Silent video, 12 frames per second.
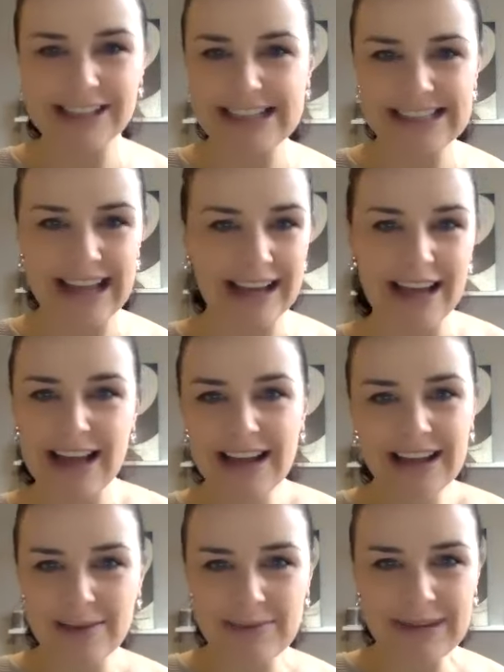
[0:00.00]
She's like,
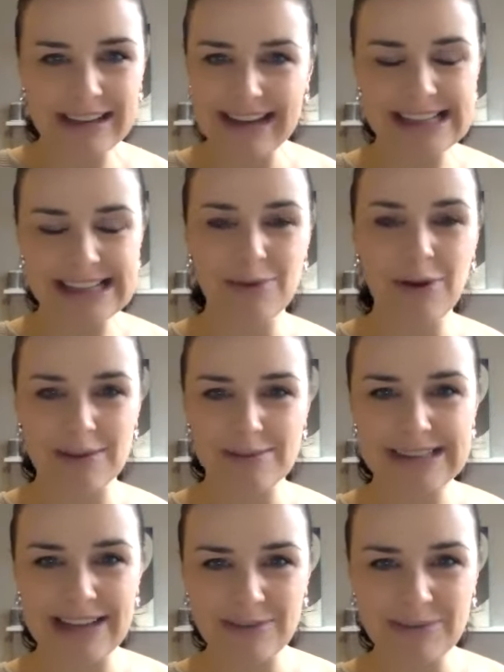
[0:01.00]
Camille, guess what? I'm
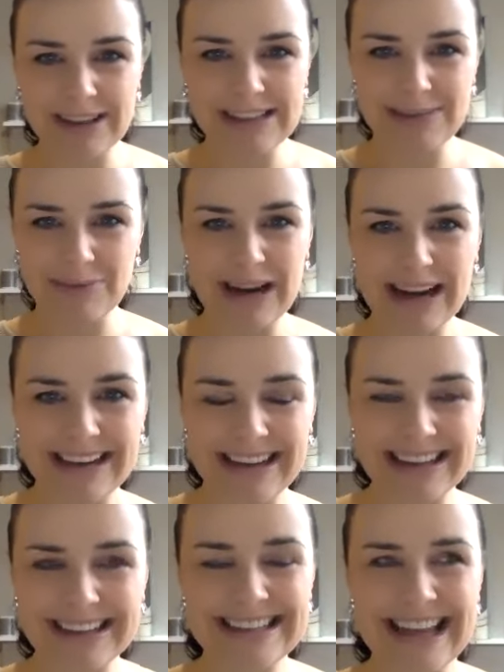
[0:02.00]
7 months
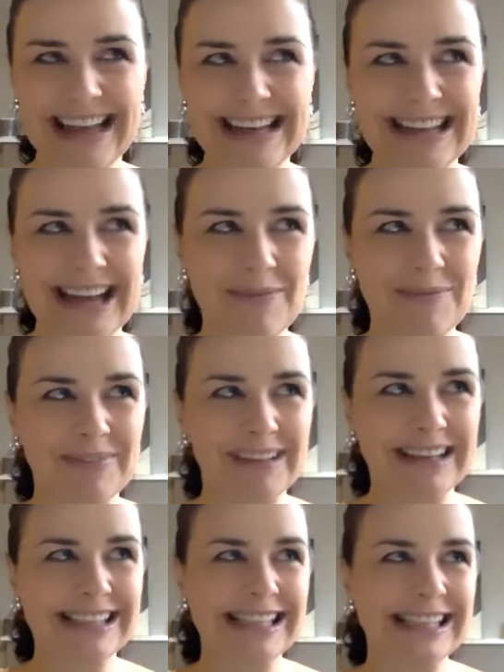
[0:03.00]
pregnant. Oh, and
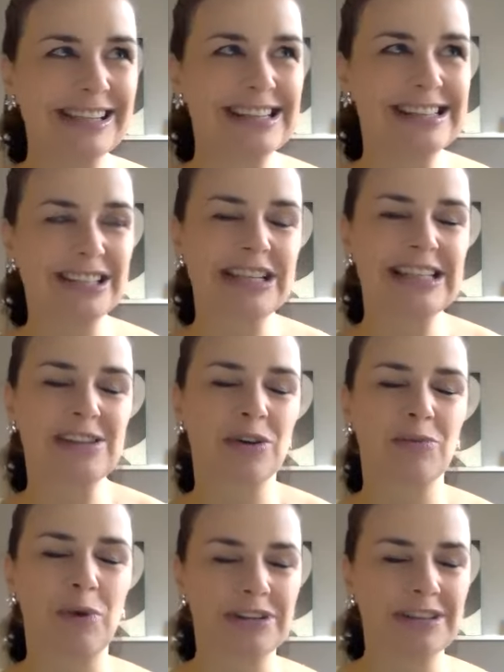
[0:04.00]
she sort
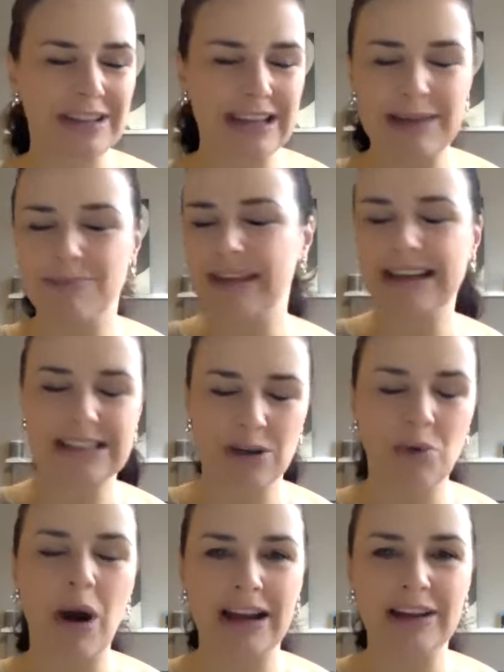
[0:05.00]
of wanted to keep things
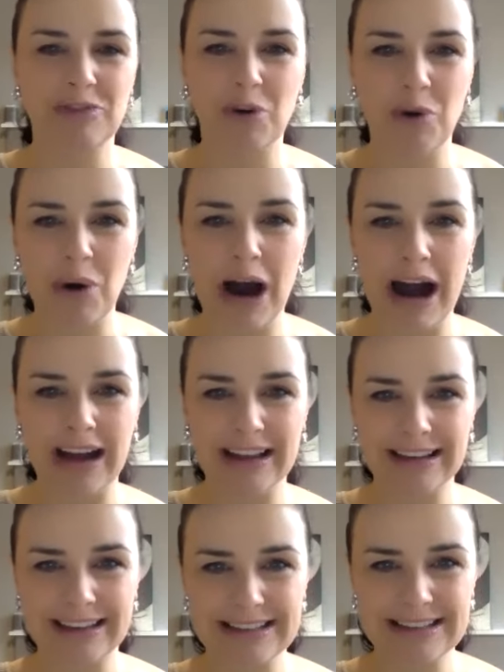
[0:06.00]
quiet for a
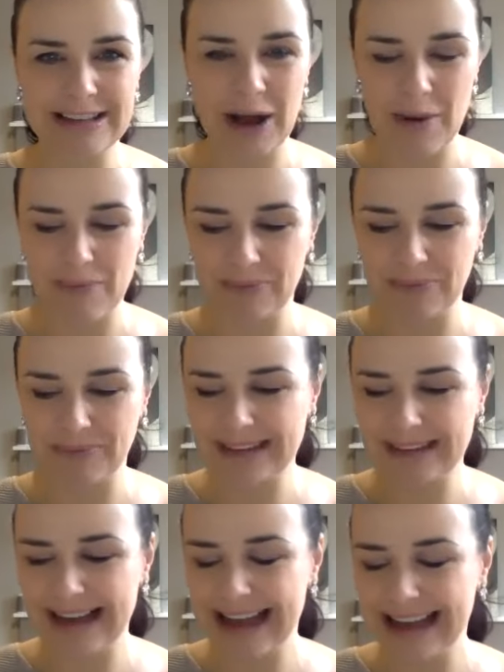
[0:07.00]
while,
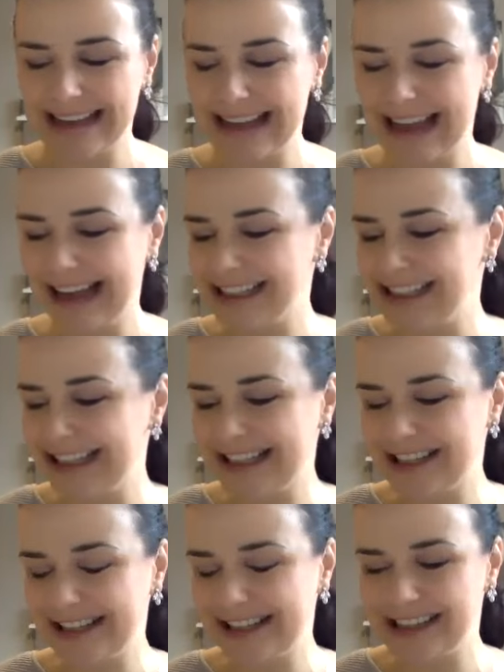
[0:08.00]
and
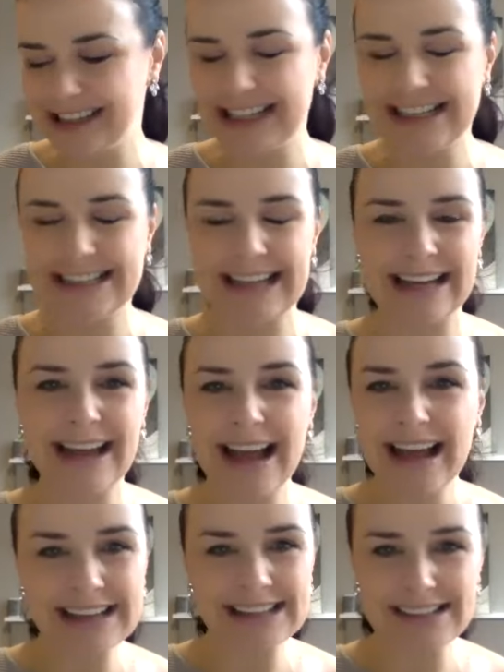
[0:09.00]
she said,
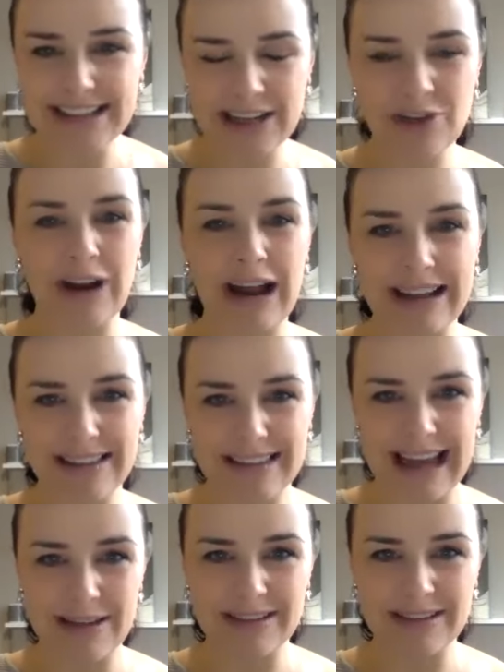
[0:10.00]
isn't it great
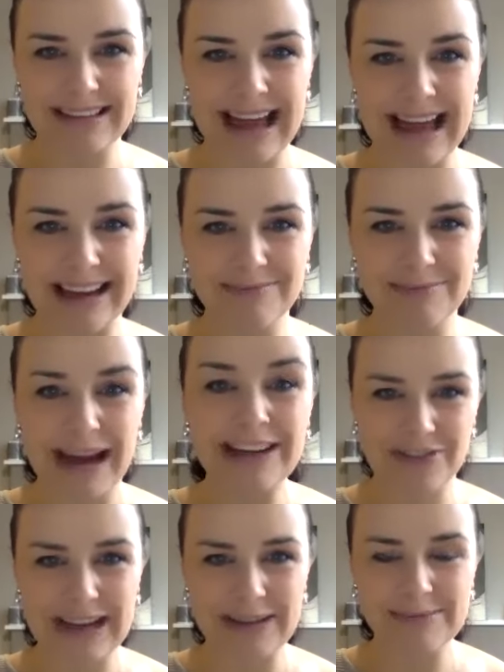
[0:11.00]
that my
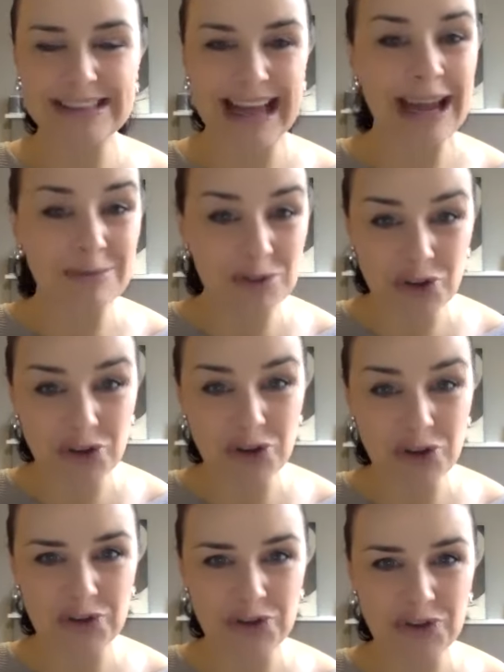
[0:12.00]
dreams came
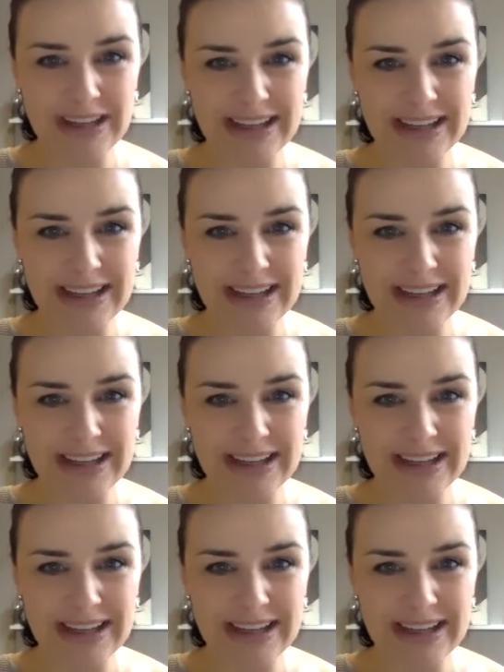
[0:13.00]
true?